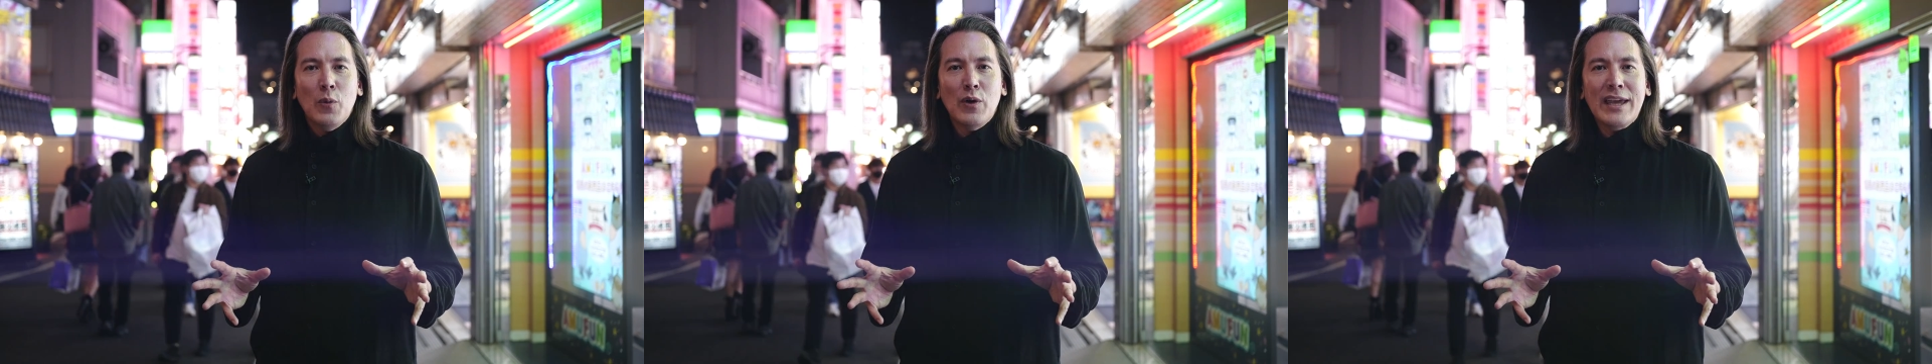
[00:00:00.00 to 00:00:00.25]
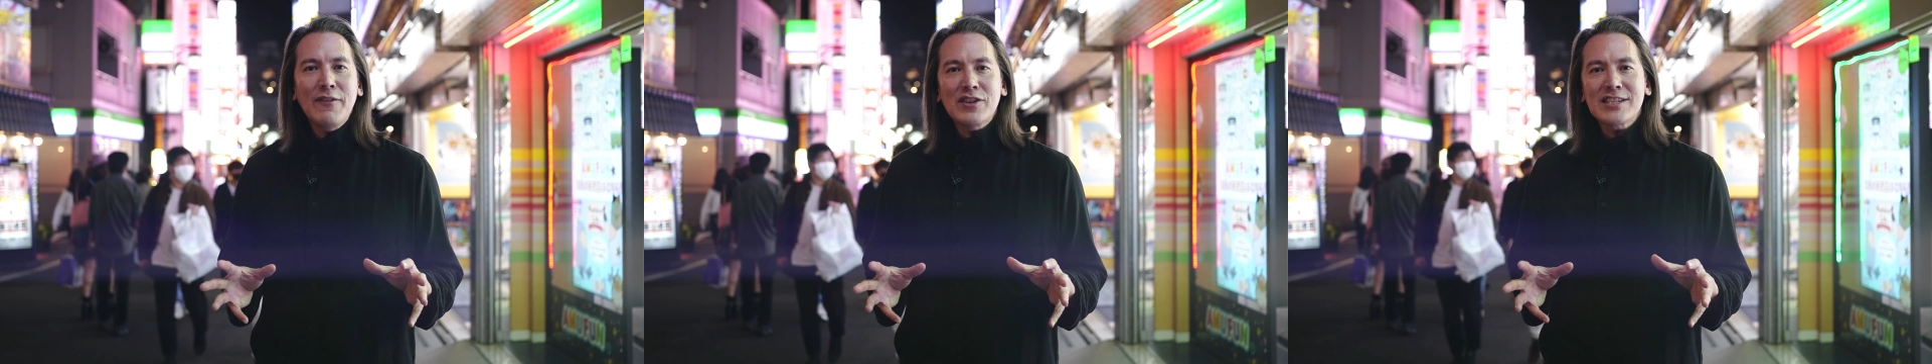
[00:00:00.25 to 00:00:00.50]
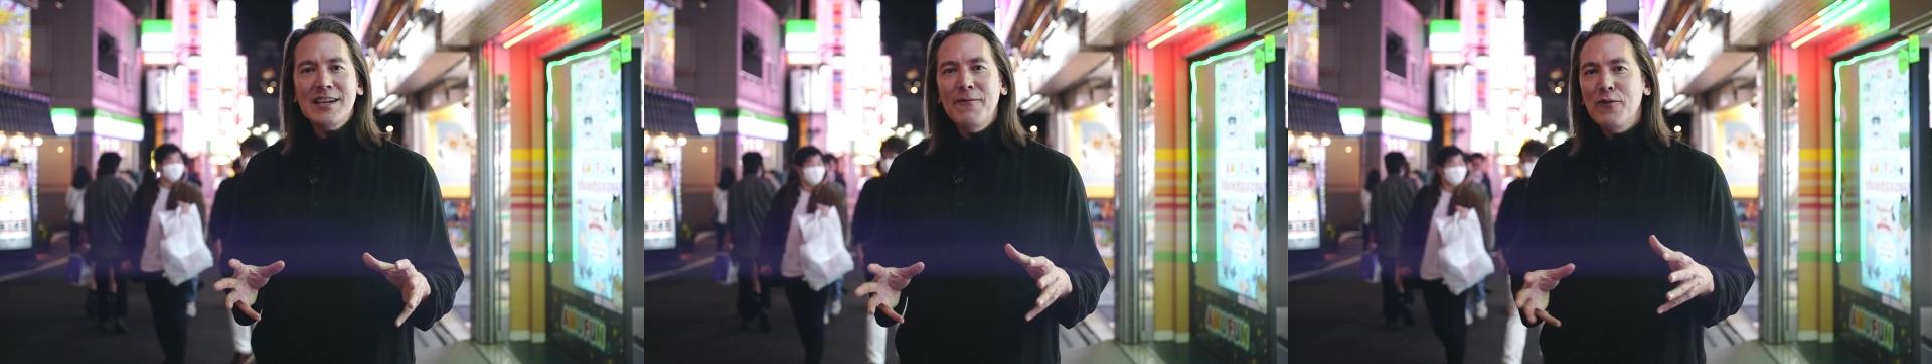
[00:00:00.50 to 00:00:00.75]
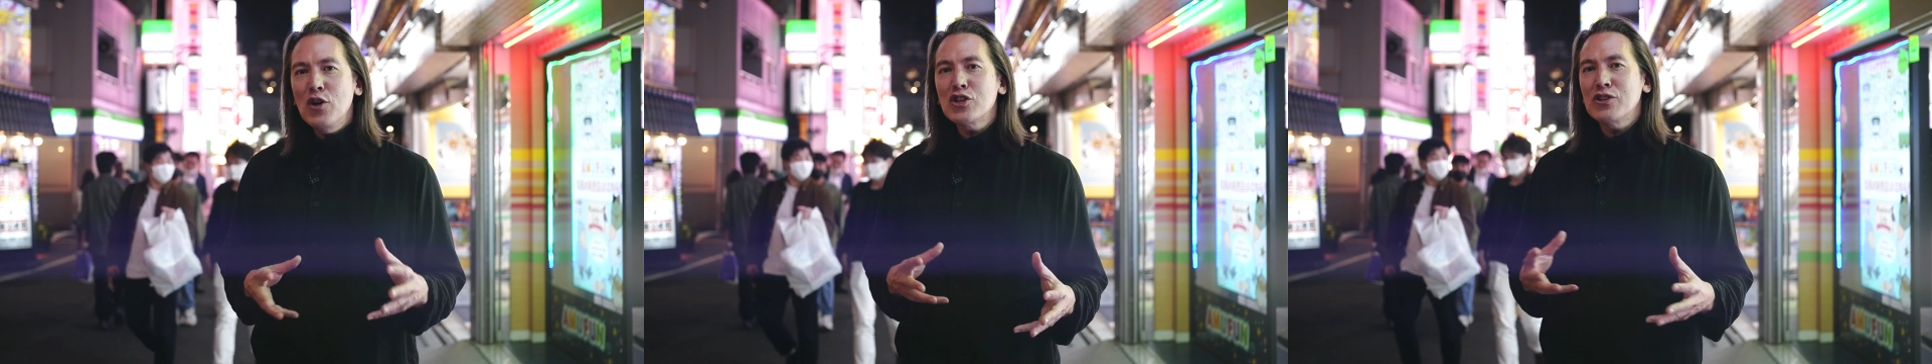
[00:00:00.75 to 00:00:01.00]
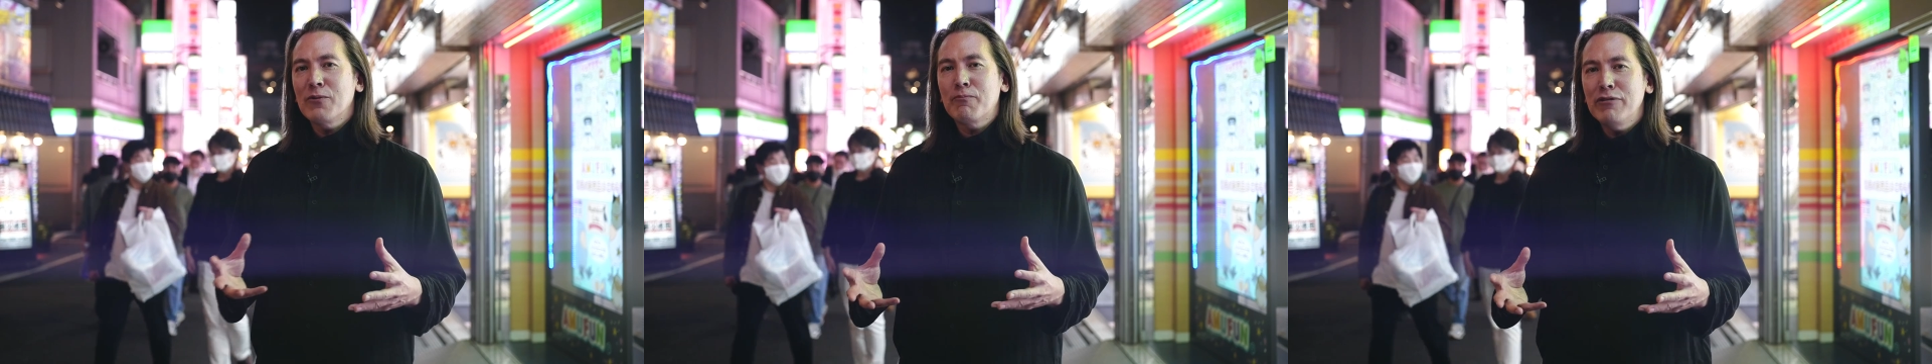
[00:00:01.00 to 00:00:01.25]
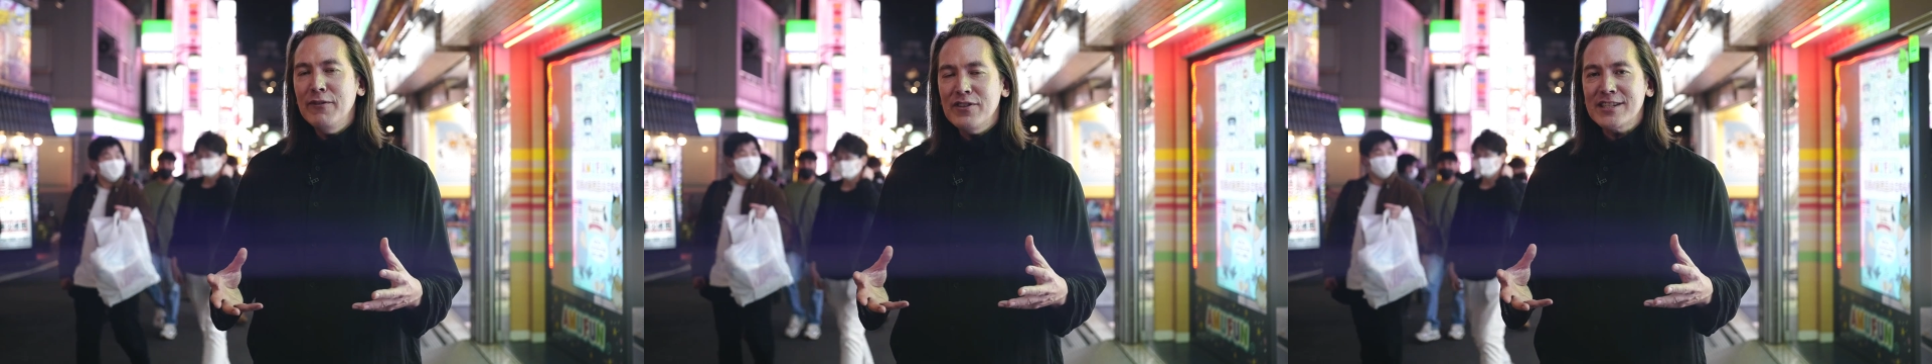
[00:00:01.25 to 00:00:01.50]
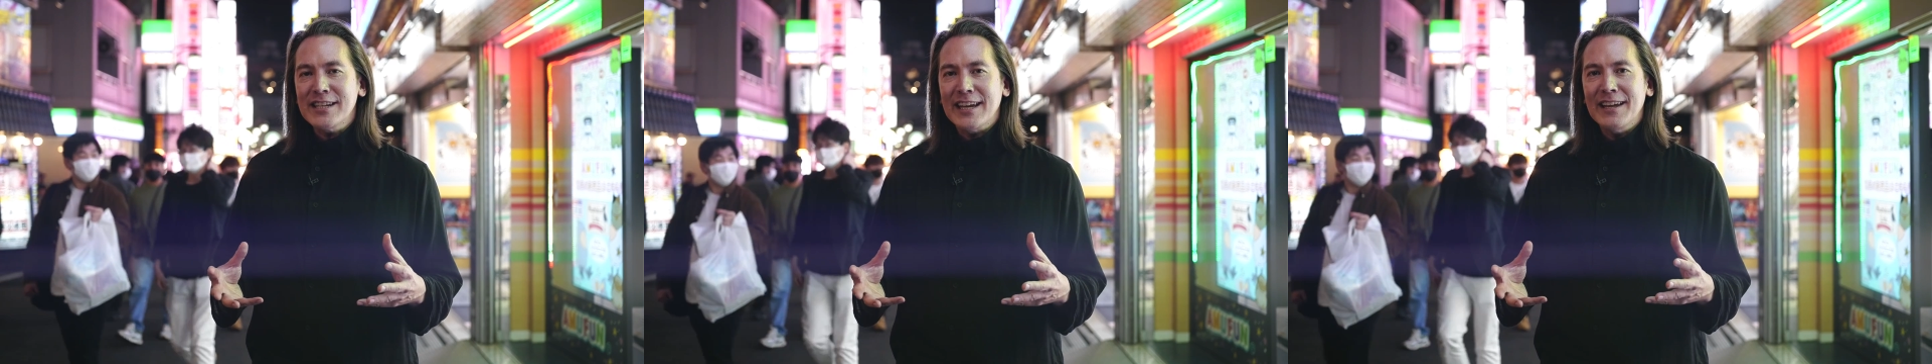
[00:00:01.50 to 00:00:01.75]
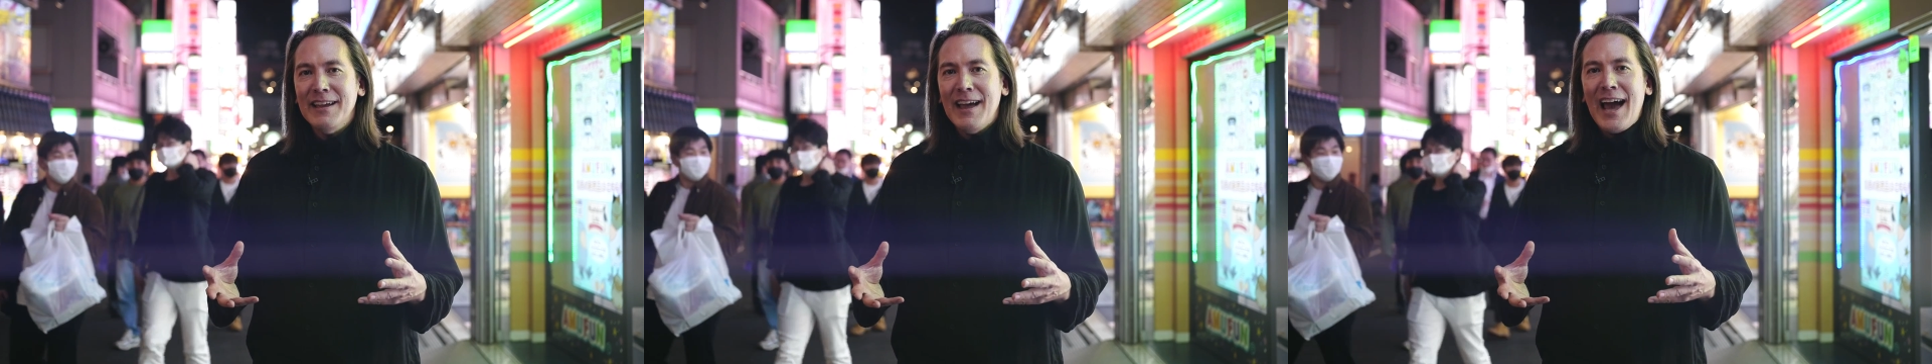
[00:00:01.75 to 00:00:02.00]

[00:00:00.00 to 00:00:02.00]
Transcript: will give us some version of privacy